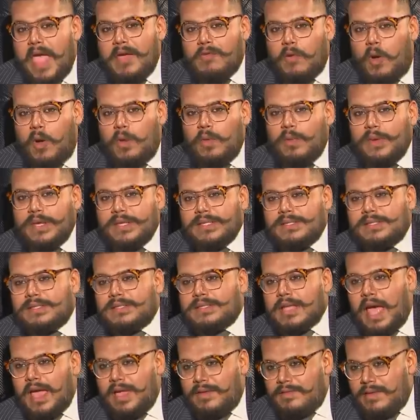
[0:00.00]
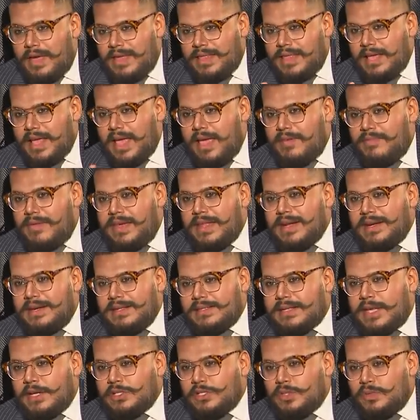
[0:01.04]
I've always I, I think I've had a
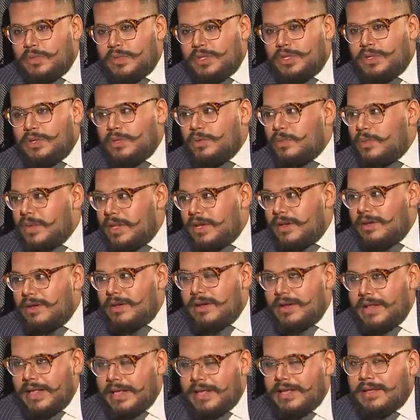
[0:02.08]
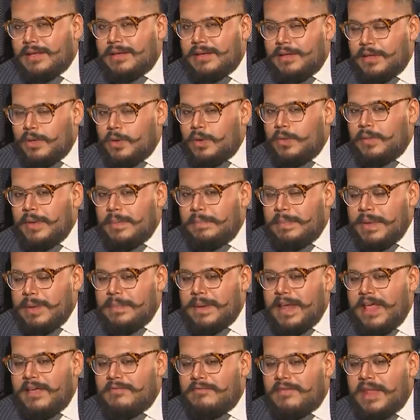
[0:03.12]
discussion with you when, like, you know, when
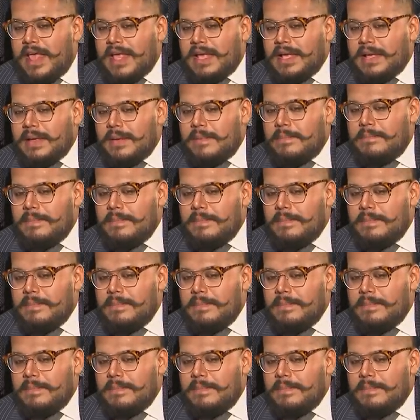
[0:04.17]
people have like